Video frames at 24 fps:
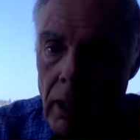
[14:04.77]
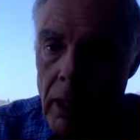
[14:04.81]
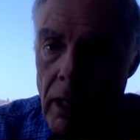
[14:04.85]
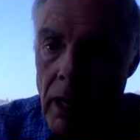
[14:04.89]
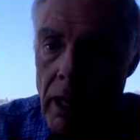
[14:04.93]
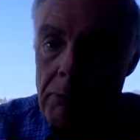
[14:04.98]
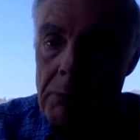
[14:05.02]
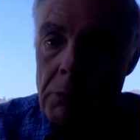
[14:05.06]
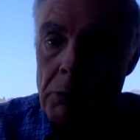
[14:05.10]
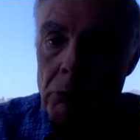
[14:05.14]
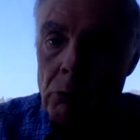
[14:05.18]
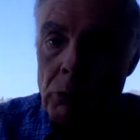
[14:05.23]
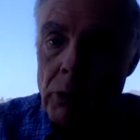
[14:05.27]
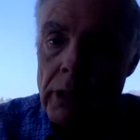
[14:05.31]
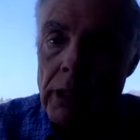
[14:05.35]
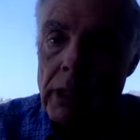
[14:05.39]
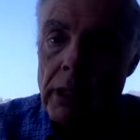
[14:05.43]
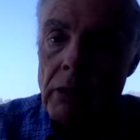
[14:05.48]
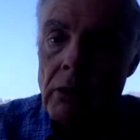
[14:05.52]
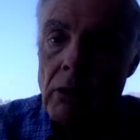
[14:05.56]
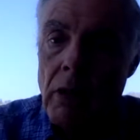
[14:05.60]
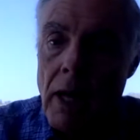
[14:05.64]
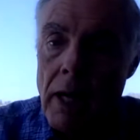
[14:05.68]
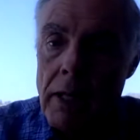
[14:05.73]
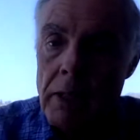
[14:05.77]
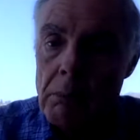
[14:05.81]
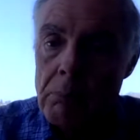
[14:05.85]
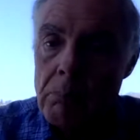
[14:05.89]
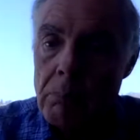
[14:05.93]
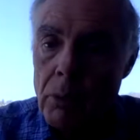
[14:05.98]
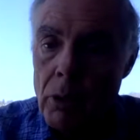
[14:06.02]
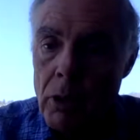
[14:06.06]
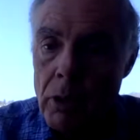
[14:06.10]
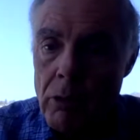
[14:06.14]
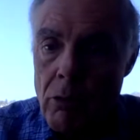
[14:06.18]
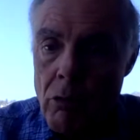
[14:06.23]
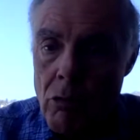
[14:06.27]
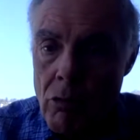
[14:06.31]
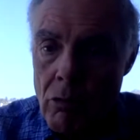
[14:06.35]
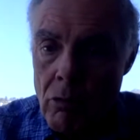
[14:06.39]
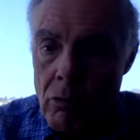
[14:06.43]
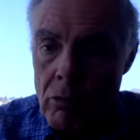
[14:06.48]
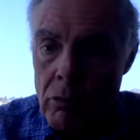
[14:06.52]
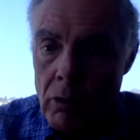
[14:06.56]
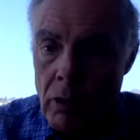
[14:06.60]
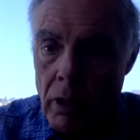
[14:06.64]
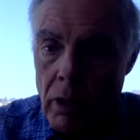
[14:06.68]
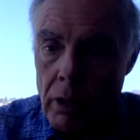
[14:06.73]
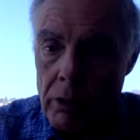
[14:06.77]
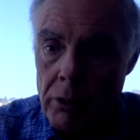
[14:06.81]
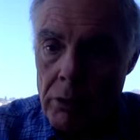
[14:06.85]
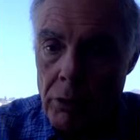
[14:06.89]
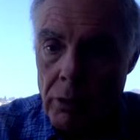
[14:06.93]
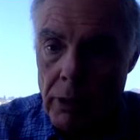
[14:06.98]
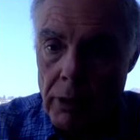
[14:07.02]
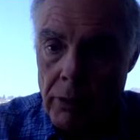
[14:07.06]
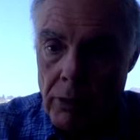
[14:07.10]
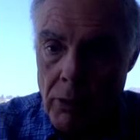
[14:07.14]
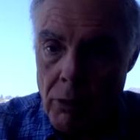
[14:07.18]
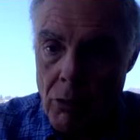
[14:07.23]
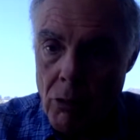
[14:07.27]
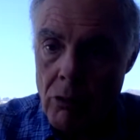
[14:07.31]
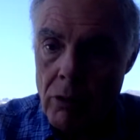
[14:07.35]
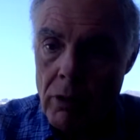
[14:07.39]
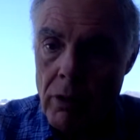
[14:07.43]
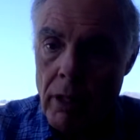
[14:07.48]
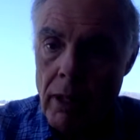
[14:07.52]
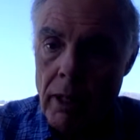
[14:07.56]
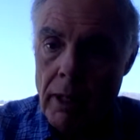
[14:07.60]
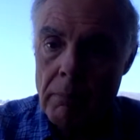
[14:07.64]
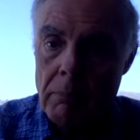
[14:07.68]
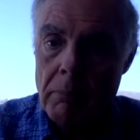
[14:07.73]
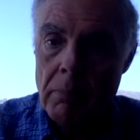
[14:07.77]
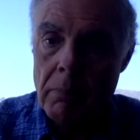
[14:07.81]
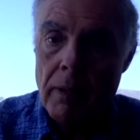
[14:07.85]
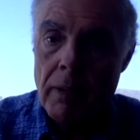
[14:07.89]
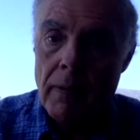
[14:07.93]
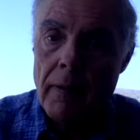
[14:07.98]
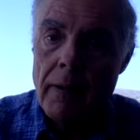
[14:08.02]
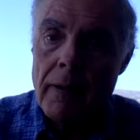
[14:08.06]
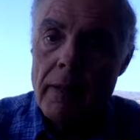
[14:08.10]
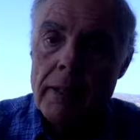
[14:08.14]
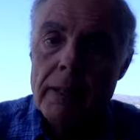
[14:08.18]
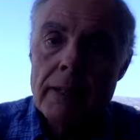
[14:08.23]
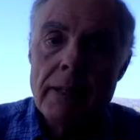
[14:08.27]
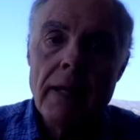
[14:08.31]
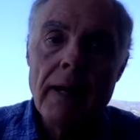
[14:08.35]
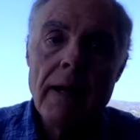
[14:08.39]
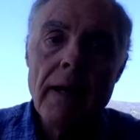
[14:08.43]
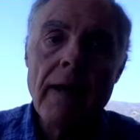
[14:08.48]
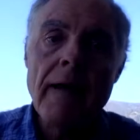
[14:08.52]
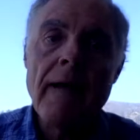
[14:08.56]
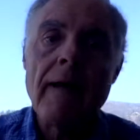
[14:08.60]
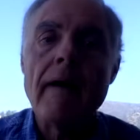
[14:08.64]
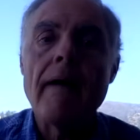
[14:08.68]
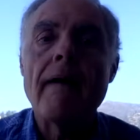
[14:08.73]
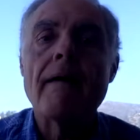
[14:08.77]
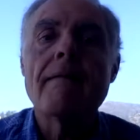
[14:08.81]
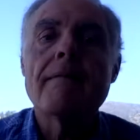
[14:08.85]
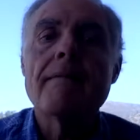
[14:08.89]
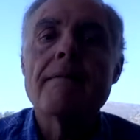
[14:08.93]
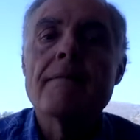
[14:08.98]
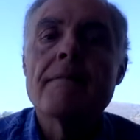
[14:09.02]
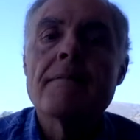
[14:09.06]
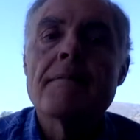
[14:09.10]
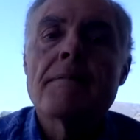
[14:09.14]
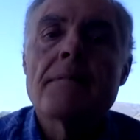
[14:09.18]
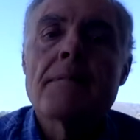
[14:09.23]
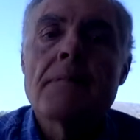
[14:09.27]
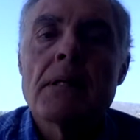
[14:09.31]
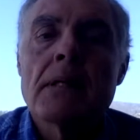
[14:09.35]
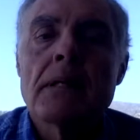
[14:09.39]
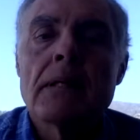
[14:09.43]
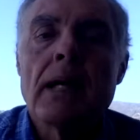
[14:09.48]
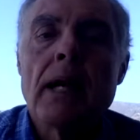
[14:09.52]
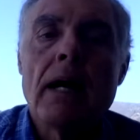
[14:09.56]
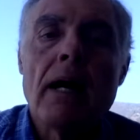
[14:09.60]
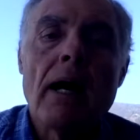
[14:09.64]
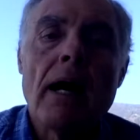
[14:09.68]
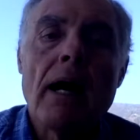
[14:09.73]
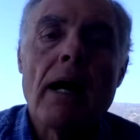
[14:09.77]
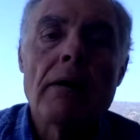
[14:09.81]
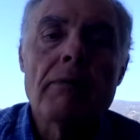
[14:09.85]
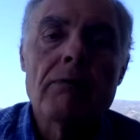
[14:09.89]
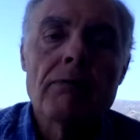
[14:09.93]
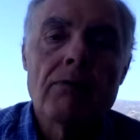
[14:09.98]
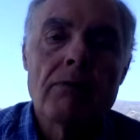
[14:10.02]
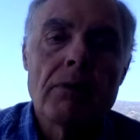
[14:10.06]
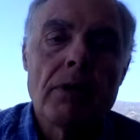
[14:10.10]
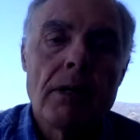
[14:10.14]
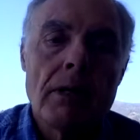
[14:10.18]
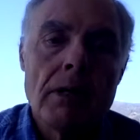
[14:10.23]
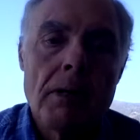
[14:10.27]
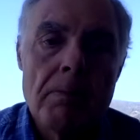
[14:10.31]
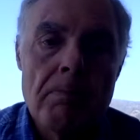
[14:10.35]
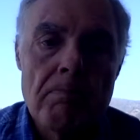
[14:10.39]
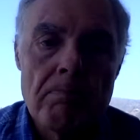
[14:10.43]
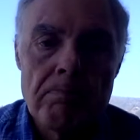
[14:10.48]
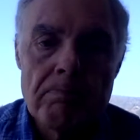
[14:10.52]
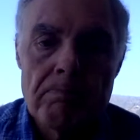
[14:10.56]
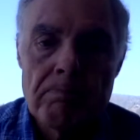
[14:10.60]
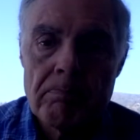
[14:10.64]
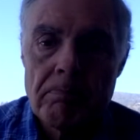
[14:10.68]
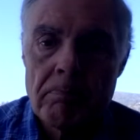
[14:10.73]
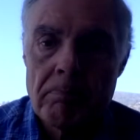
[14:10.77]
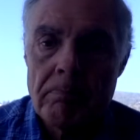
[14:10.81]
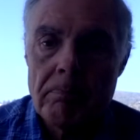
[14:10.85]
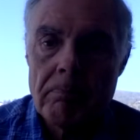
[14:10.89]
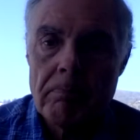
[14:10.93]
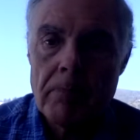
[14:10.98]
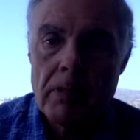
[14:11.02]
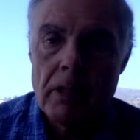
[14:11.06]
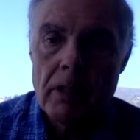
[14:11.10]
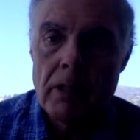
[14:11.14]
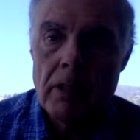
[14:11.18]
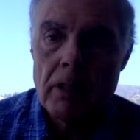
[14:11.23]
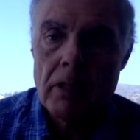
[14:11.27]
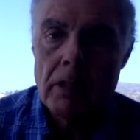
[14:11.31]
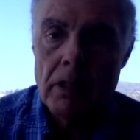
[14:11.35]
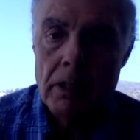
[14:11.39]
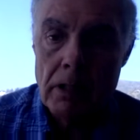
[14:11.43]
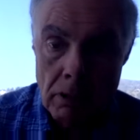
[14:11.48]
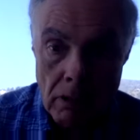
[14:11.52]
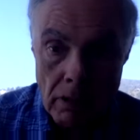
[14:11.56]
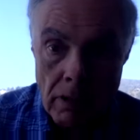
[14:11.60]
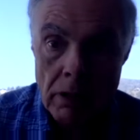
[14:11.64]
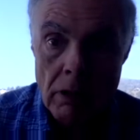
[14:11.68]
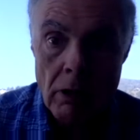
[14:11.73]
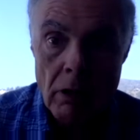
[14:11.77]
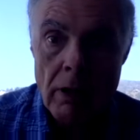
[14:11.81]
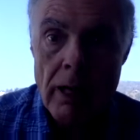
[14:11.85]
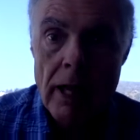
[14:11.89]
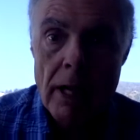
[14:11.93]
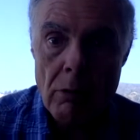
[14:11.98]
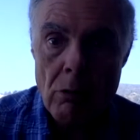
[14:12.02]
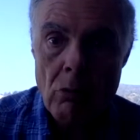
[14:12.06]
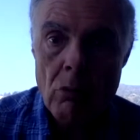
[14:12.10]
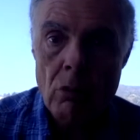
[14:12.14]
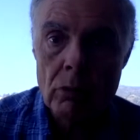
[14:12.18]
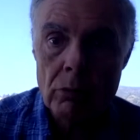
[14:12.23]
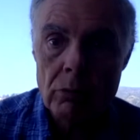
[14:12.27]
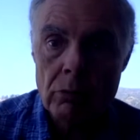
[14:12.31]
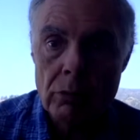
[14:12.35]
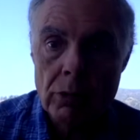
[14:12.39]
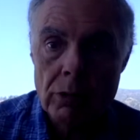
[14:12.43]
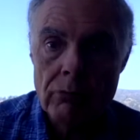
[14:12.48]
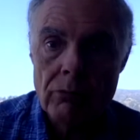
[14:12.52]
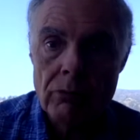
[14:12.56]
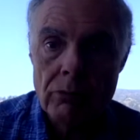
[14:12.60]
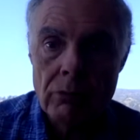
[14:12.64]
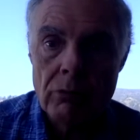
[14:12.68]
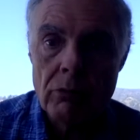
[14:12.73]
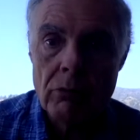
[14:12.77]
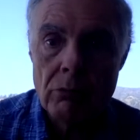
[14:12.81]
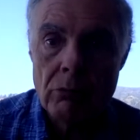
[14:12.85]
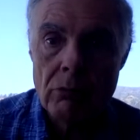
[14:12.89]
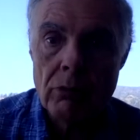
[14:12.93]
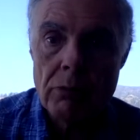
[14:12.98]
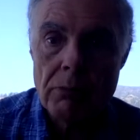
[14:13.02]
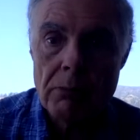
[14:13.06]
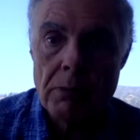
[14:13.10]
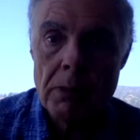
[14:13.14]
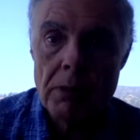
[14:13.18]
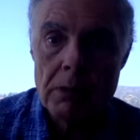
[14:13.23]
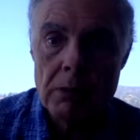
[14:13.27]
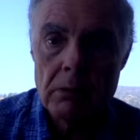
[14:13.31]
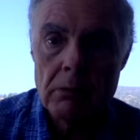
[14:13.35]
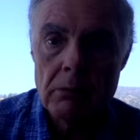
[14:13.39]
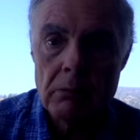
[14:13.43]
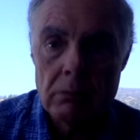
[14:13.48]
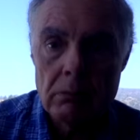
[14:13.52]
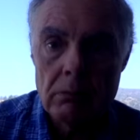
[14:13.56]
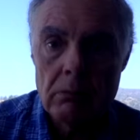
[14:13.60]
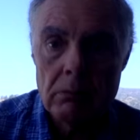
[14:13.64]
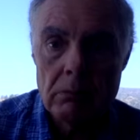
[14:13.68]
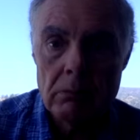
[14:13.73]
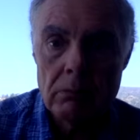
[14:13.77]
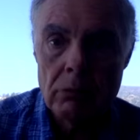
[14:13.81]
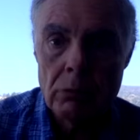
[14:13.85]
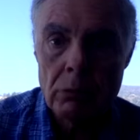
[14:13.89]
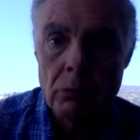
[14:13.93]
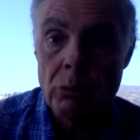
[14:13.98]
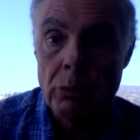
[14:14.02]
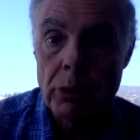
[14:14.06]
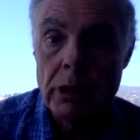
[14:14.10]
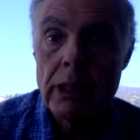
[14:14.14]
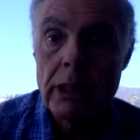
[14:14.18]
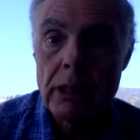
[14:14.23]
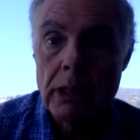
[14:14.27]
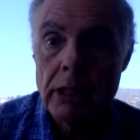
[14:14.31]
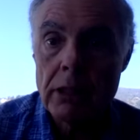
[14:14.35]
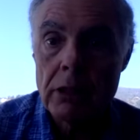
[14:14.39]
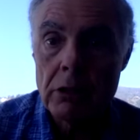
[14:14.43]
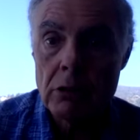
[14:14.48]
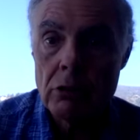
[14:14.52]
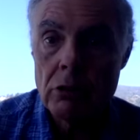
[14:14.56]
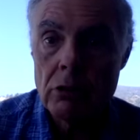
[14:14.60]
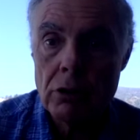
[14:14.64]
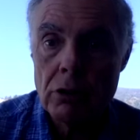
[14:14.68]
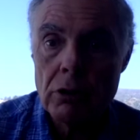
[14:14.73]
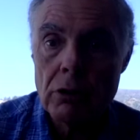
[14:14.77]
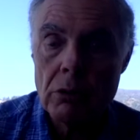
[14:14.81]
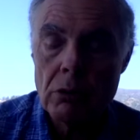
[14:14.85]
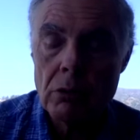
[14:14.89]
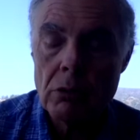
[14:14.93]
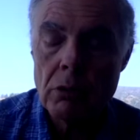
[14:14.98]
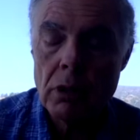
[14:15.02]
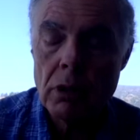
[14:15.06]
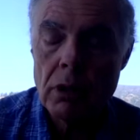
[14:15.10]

I've been reading a lot of books during this time. Yeah, I've in our household we've been reading too.